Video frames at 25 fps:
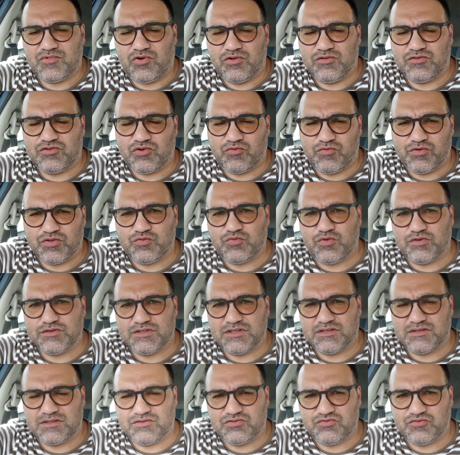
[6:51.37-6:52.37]
Although it
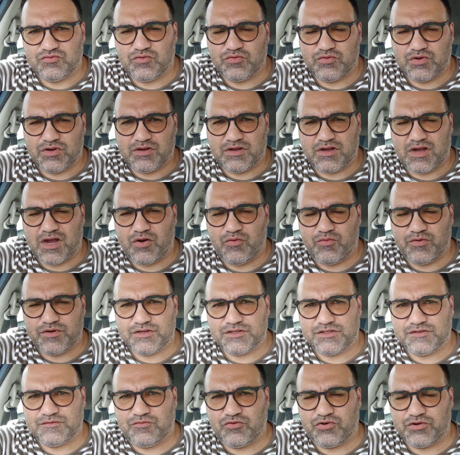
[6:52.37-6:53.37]
was 2
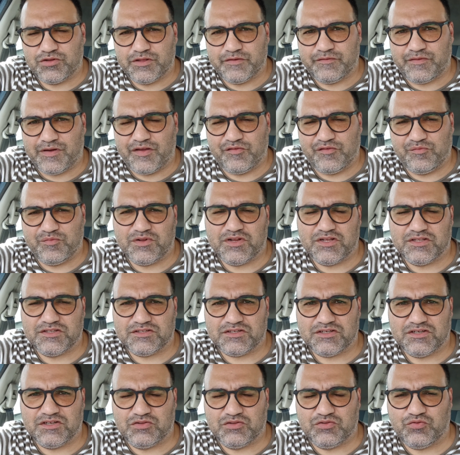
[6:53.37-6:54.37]
hours 45
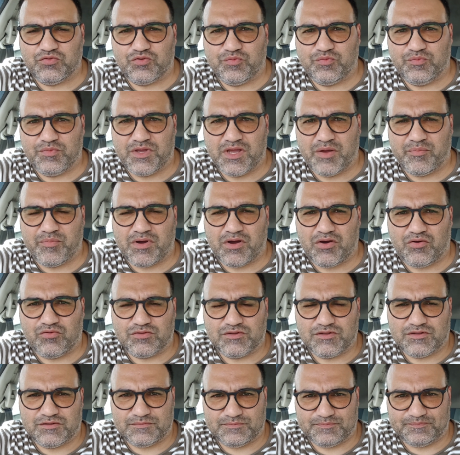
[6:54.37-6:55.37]
minutes, it took me
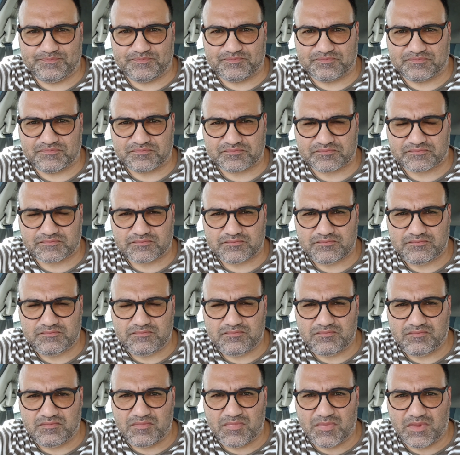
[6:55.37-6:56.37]
about
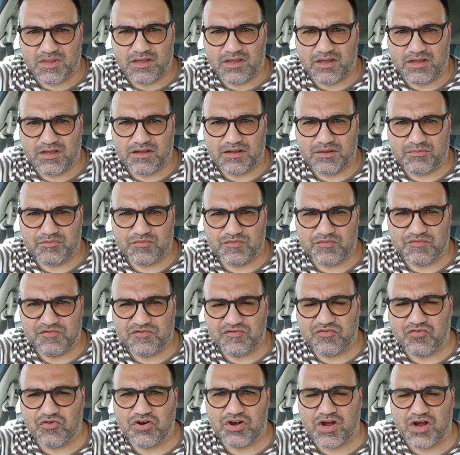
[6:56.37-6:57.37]

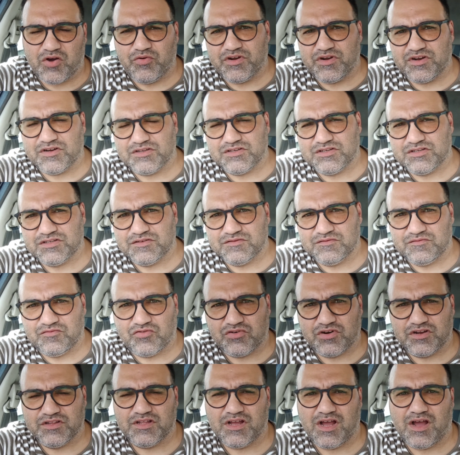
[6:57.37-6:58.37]

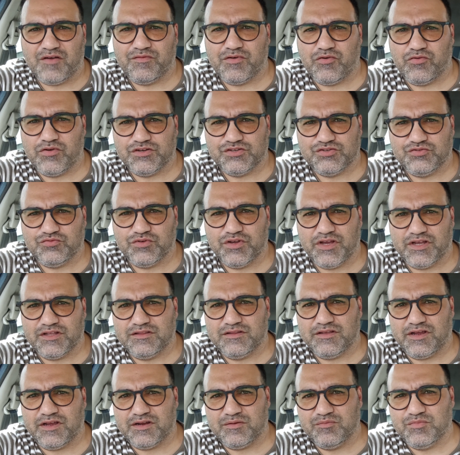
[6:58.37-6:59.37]
4.5 hours to
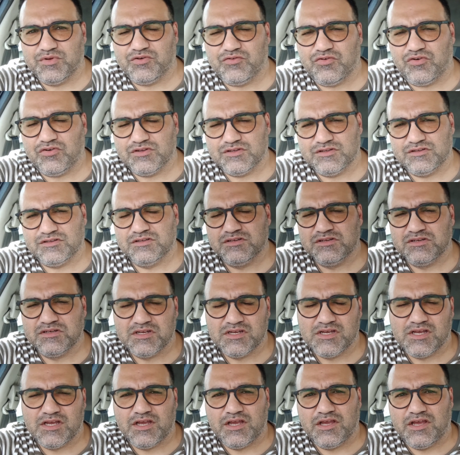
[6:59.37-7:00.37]
get there, because
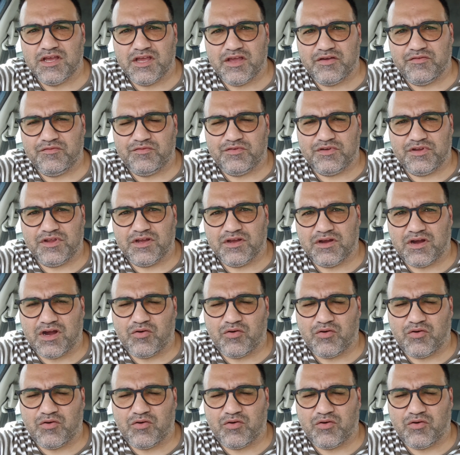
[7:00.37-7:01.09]
every